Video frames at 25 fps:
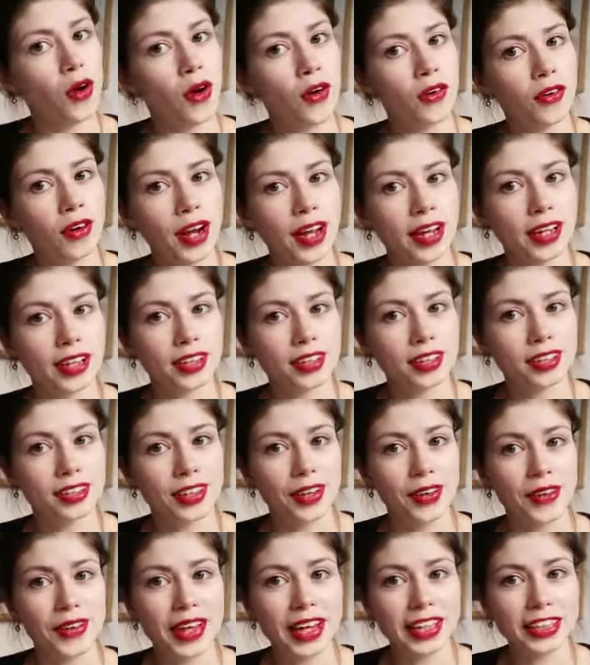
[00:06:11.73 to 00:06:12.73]
All right,
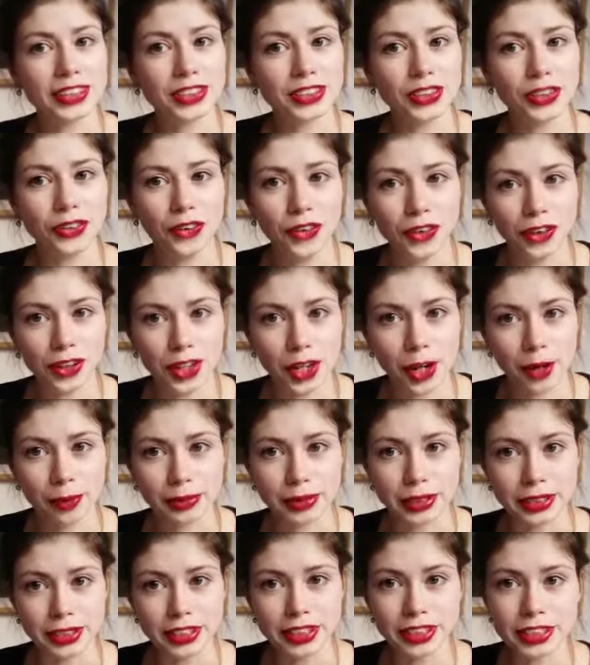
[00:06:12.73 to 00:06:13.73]
so that's all the
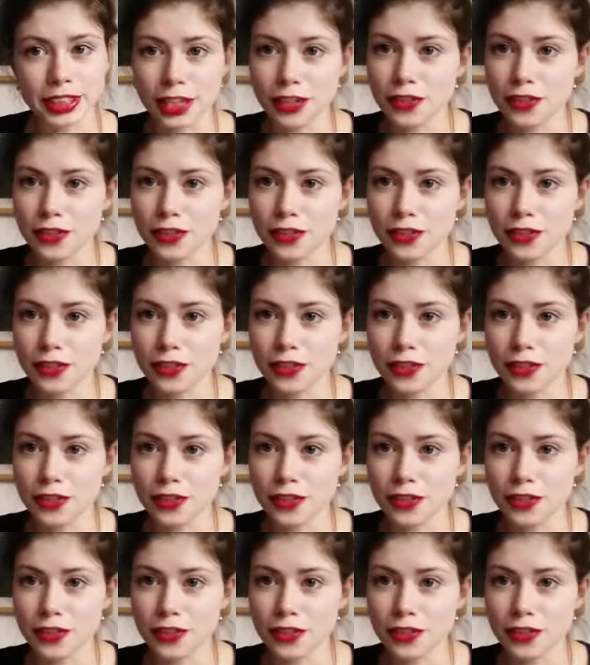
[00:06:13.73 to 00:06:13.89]
options.